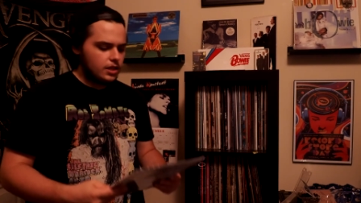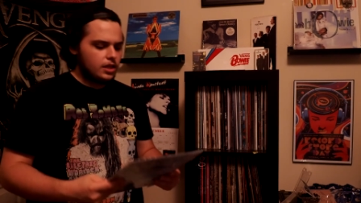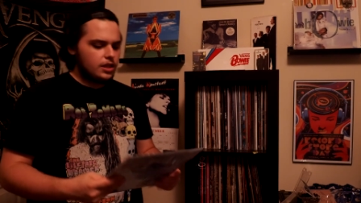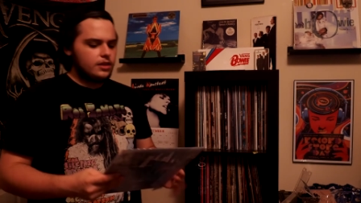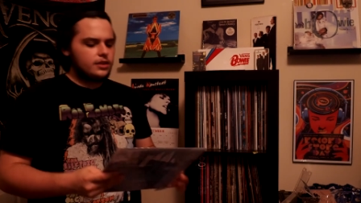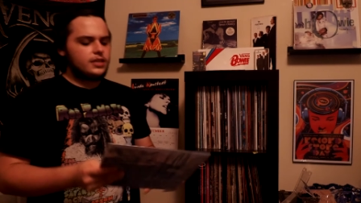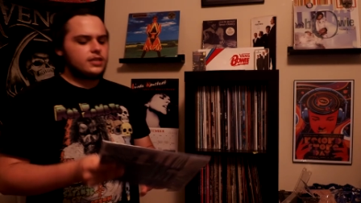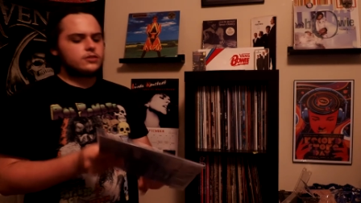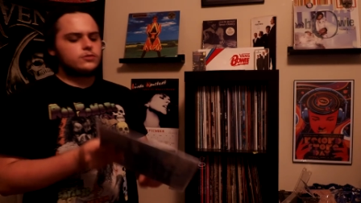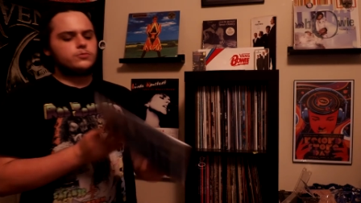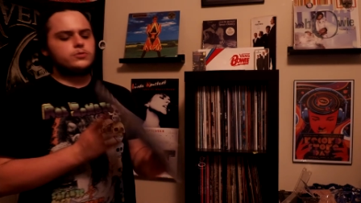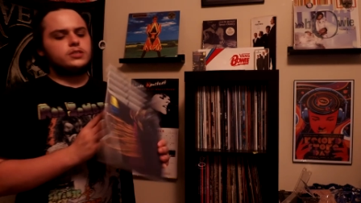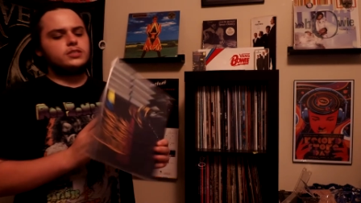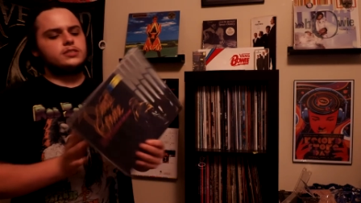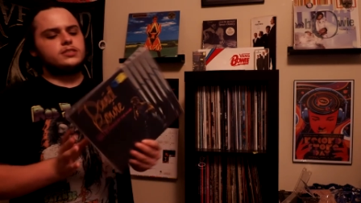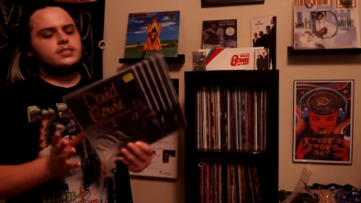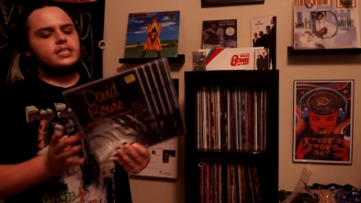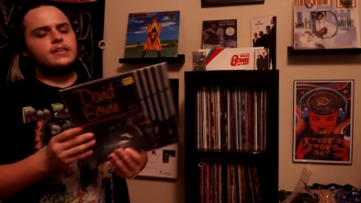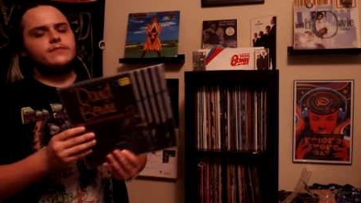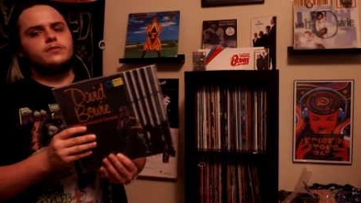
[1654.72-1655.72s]
Next one
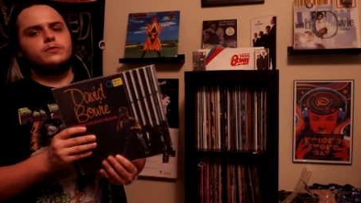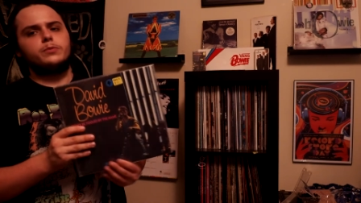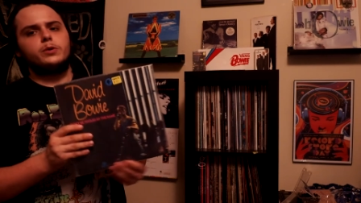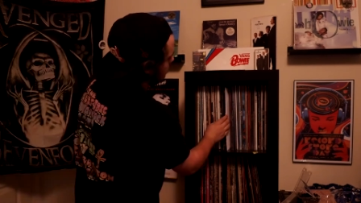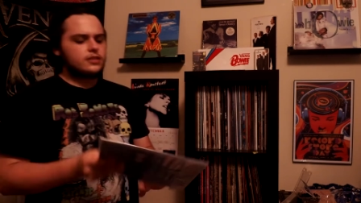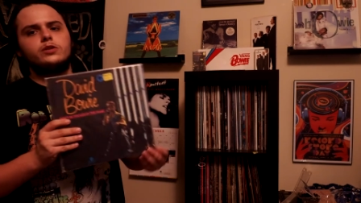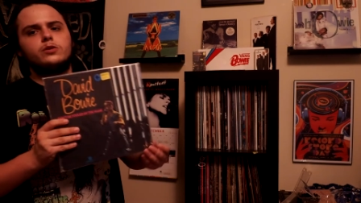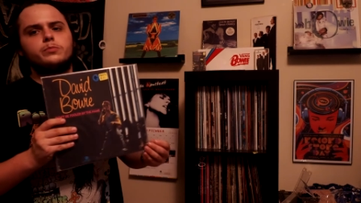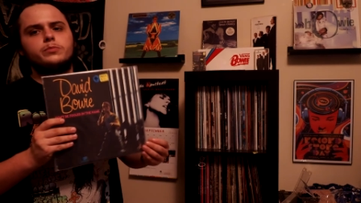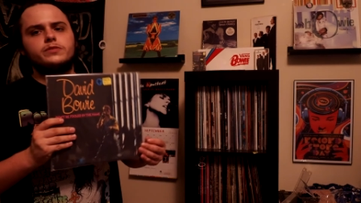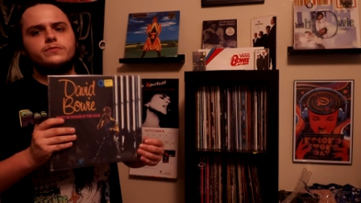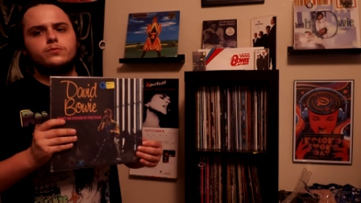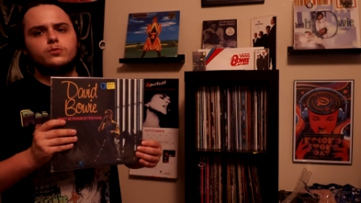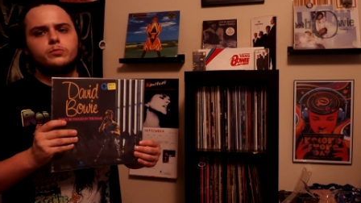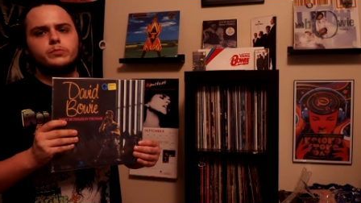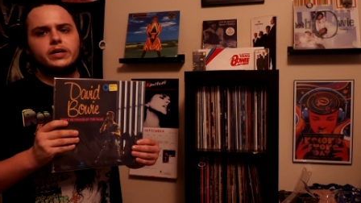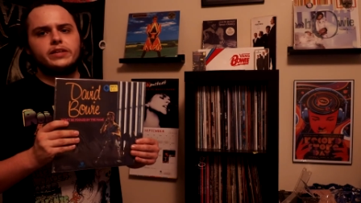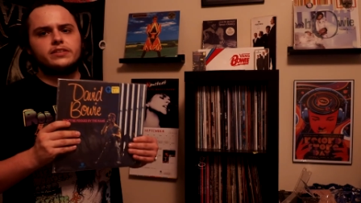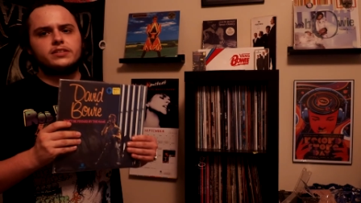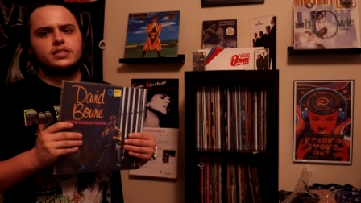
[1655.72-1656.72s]
is David Bowie, Don't Be Fooled
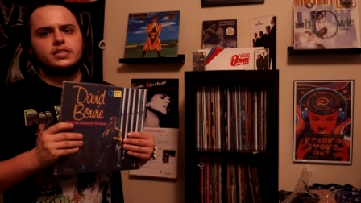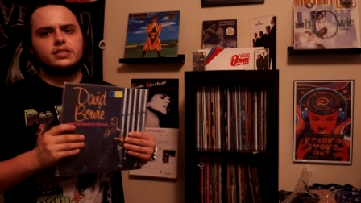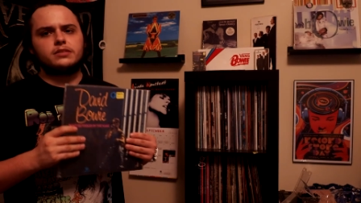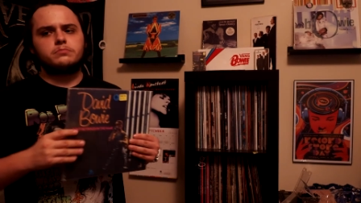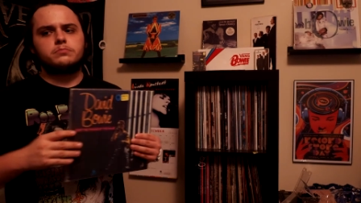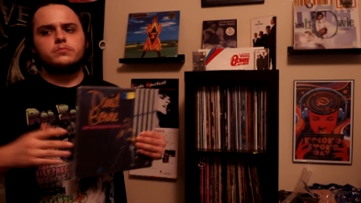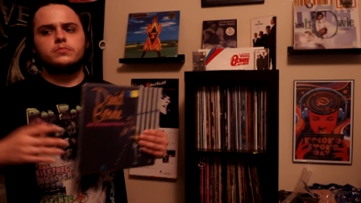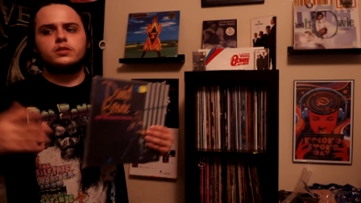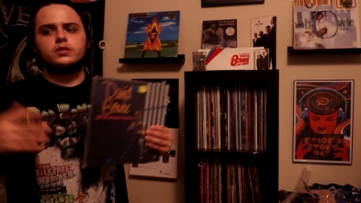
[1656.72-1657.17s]
by the Name.